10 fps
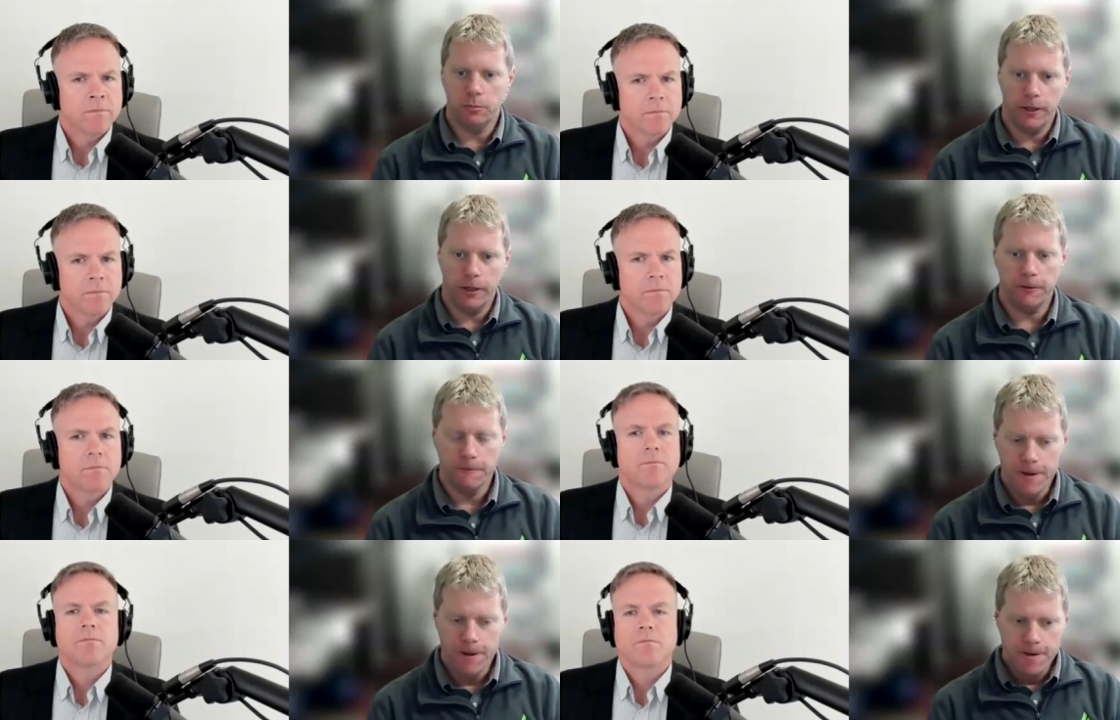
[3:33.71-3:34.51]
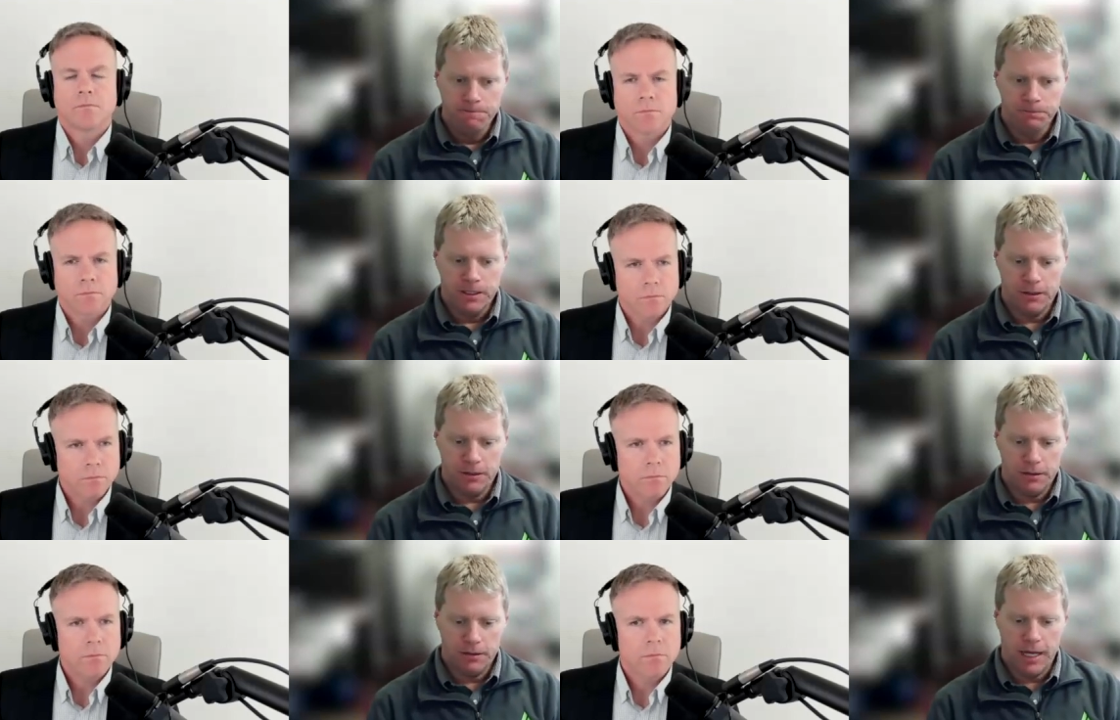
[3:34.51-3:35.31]
Speaker 1: Branding. And
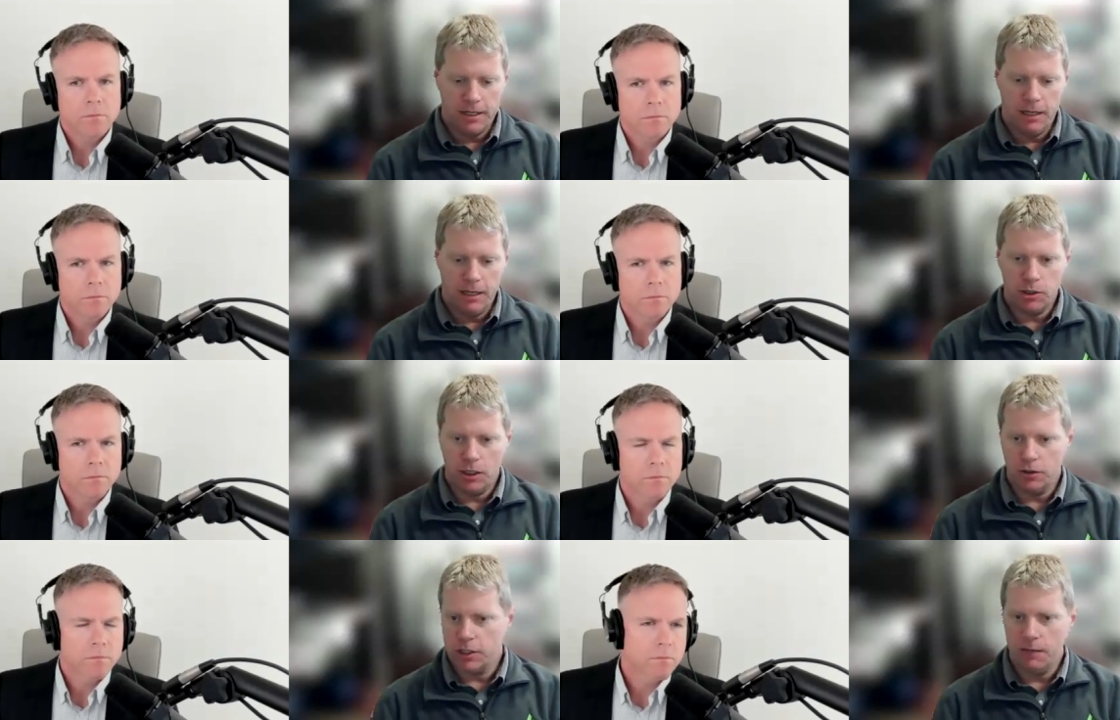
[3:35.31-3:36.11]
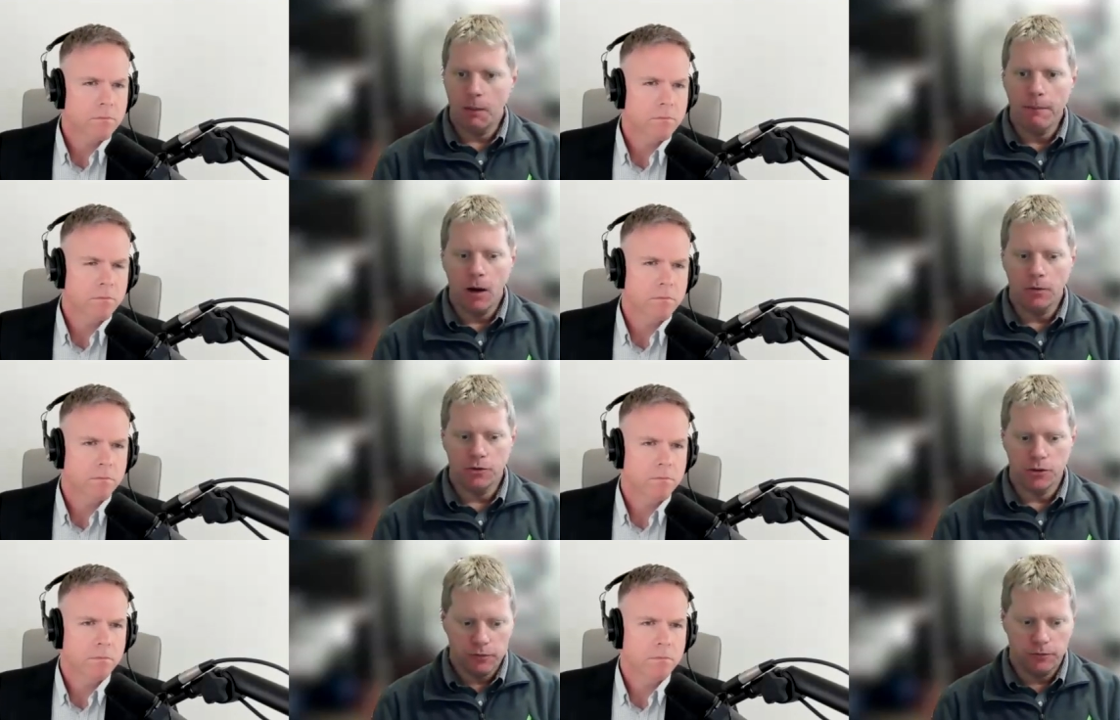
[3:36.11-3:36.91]
that name change came about
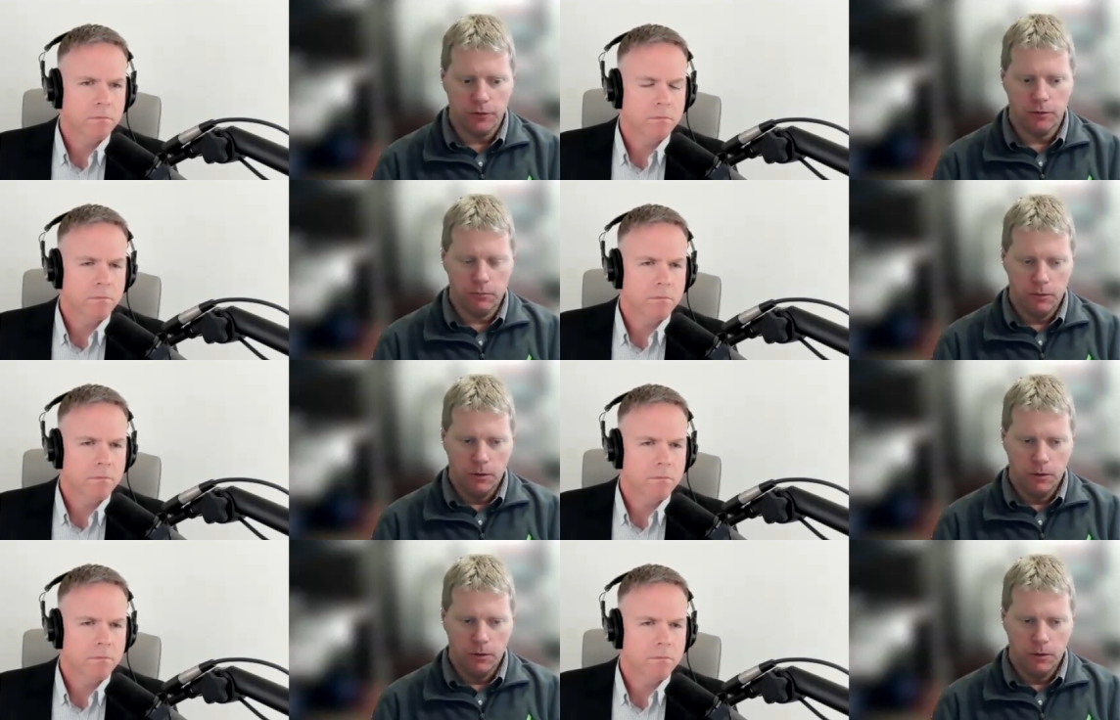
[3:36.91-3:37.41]
just from,